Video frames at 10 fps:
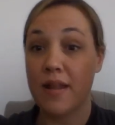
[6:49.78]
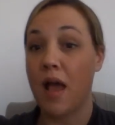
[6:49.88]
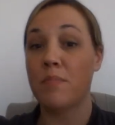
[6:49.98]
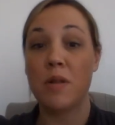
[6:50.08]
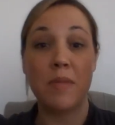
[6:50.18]

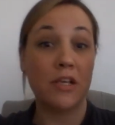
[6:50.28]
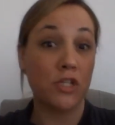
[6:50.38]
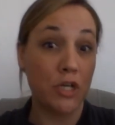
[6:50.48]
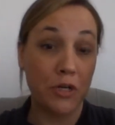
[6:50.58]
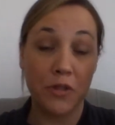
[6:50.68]
I'm going to make
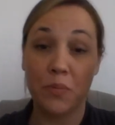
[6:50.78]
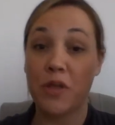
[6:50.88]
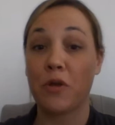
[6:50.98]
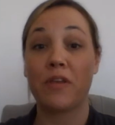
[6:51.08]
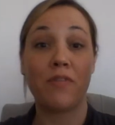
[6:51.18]
sure that
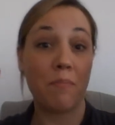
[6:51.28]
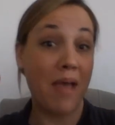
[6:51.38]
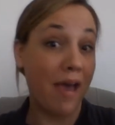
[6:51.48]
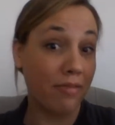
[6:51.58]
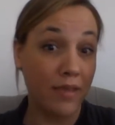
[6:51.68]
we are giving
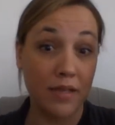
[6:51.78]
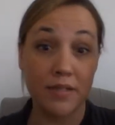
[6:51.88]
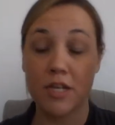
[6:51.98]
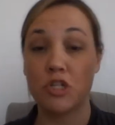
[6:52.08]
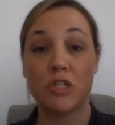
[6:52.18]
math the
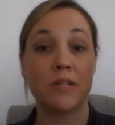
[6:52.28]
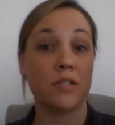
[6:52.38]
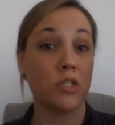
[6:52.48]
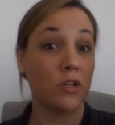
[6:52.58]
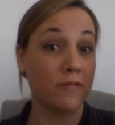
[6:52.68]
attention it
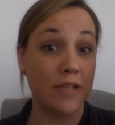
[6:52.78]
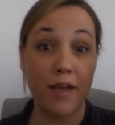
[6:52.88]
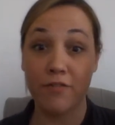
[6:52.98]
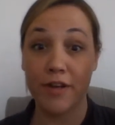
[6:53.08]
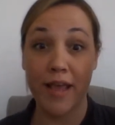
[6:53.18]
deserves
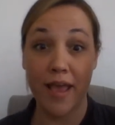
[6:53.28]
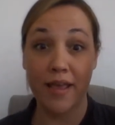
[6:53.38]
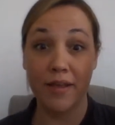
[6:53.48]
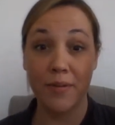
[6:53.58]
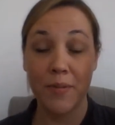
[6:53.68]
every
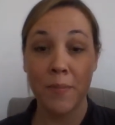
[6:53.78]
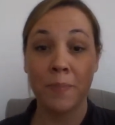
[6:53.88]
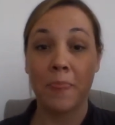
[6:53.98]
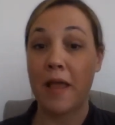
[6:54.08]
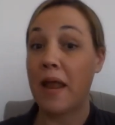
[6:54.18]
day.
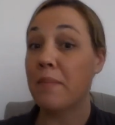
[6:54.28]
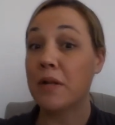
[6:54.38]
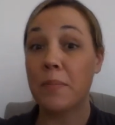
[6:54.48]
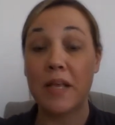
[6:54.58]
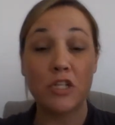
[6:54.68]
And I'm
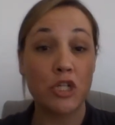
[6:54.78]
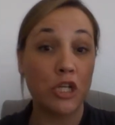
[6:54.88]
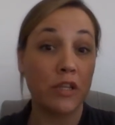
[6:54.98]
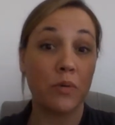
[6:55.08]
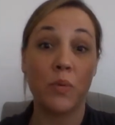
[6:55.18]
going to make
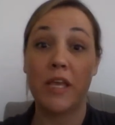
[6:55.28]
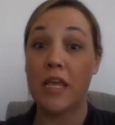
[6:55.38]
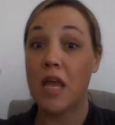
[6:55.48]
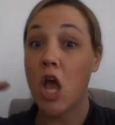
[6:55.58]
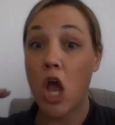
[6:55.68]
sure that
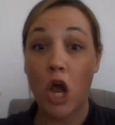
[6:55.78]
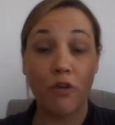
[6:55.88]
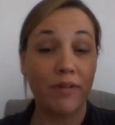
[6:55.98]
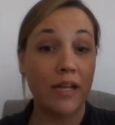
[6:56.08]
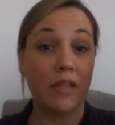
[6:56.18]
we
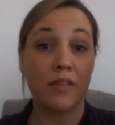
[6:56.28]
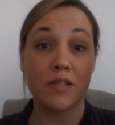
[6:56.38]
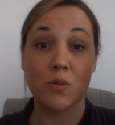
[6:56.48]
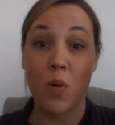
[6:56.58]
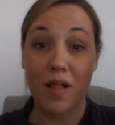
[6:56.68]
are reading
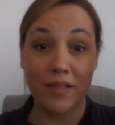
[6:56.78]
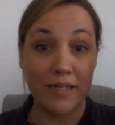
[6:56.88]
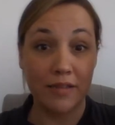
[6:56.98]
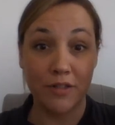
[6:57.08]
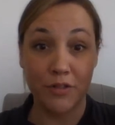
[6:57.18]
this
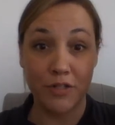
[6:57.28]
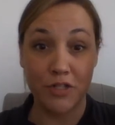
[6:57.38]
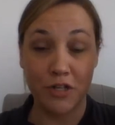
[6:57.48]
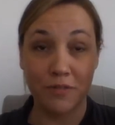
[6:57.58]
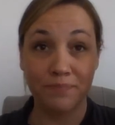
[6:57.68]
quality
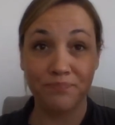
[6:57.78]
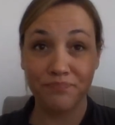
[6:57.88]
literature.